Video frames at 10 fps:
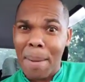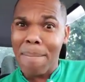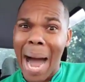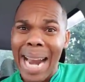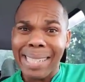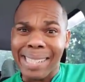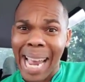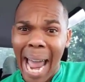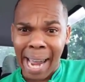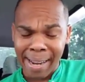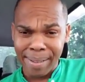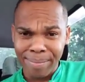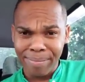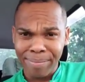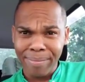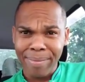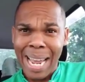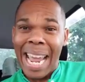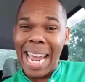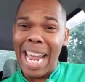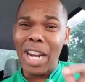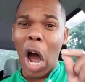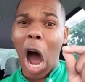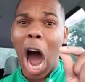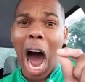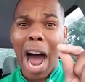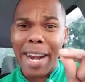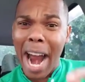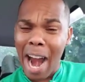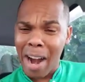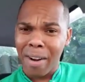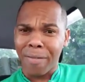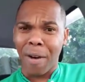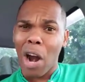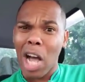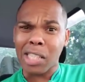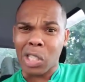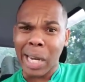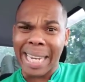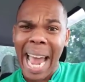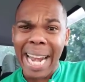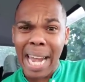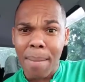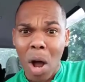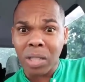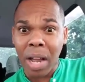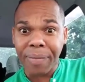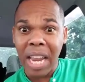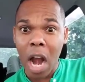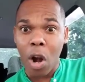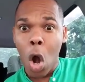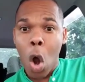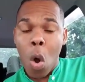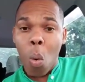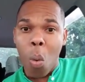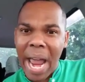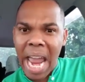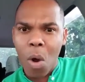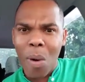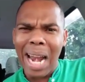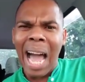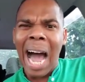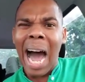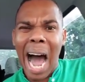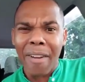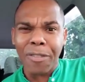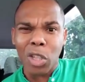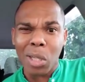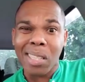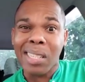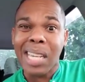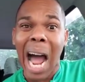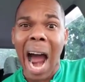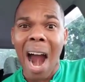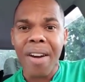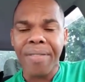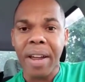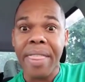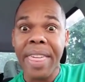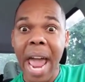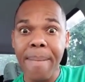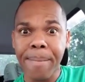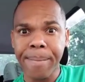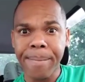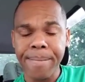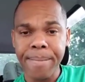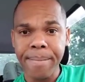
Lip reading: The man say, in order for us to get them out of there, we will have to starve them.